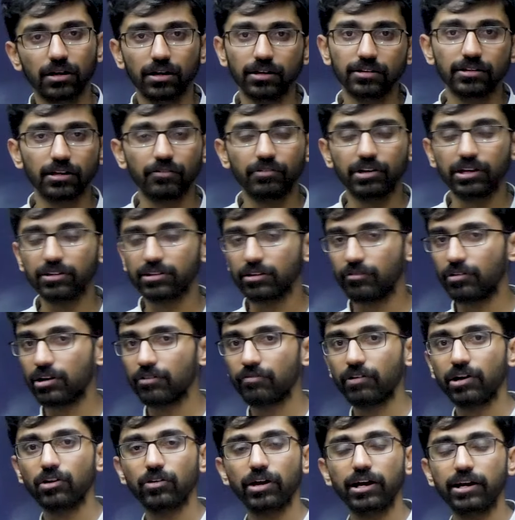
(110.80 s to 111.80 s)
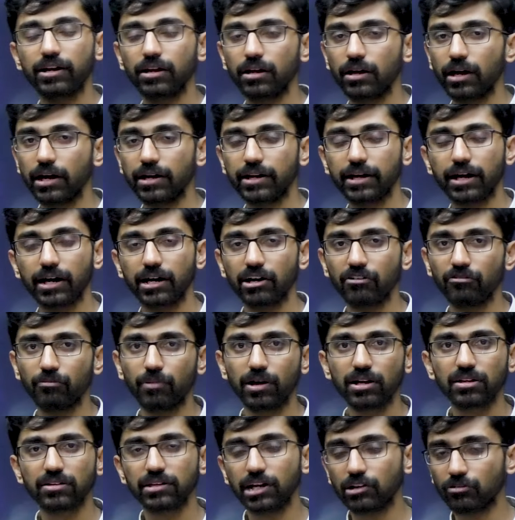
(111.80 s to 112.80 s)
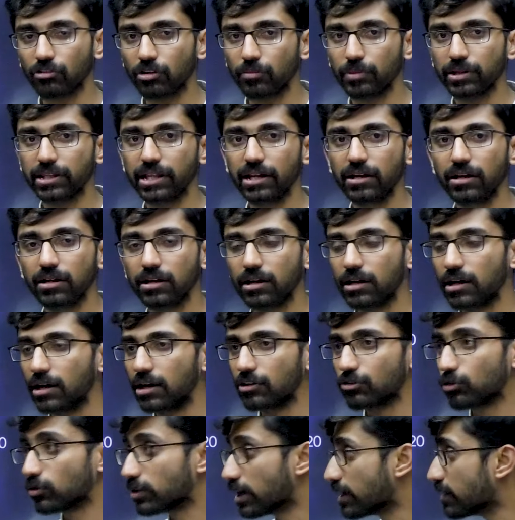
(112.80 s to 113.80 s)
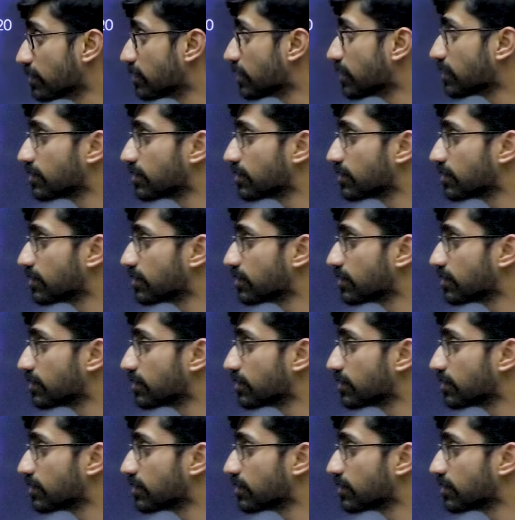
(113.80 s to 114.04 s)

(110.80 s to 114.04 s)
to 80 kind of marks that will be there. So that is the